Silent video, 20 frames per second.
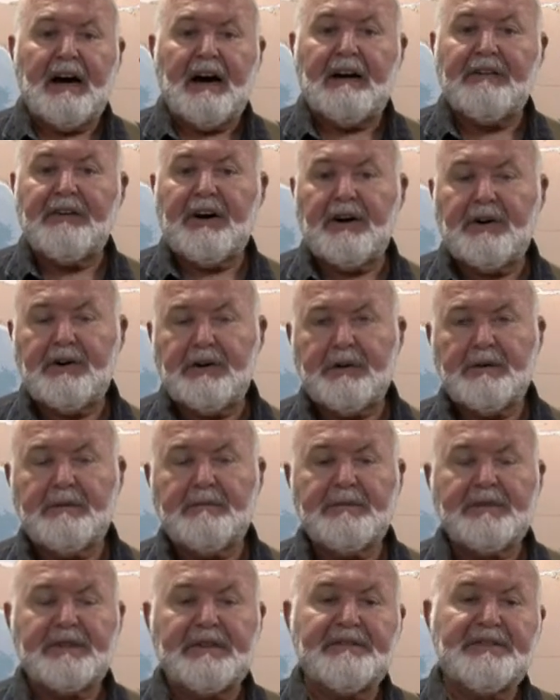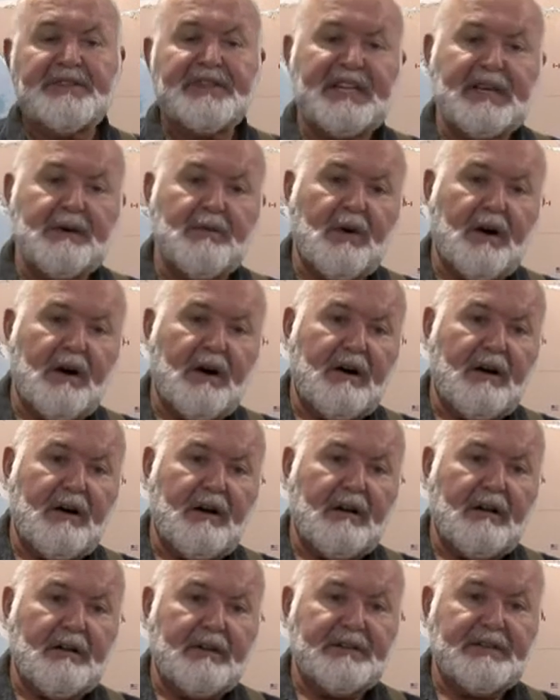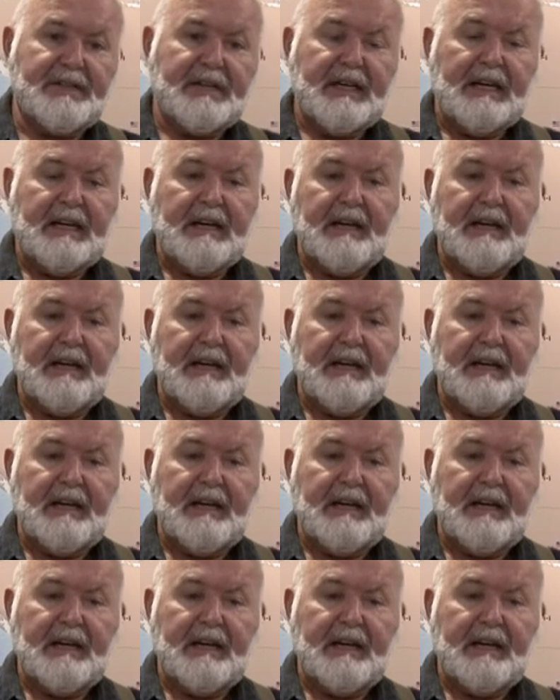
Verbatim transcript: of homes, of seawalls,